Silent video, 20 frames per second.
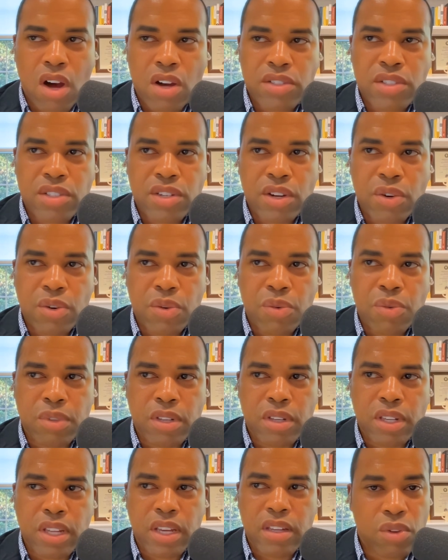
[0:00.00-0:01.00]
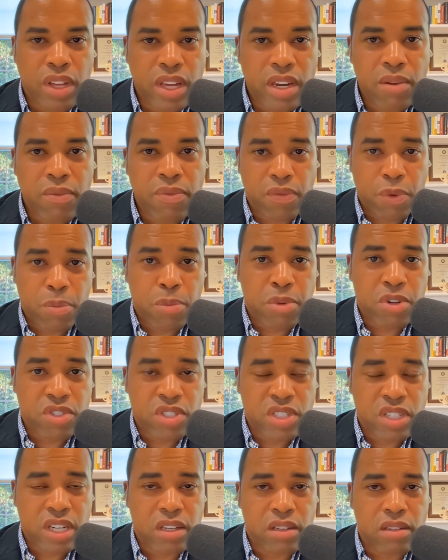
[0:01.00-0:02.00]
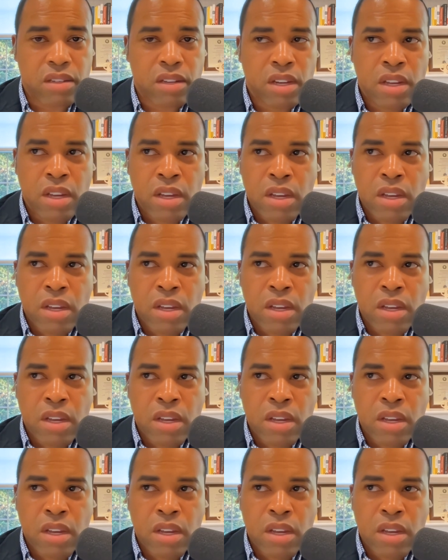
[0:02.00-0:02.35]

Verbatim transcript: also leading from your seat.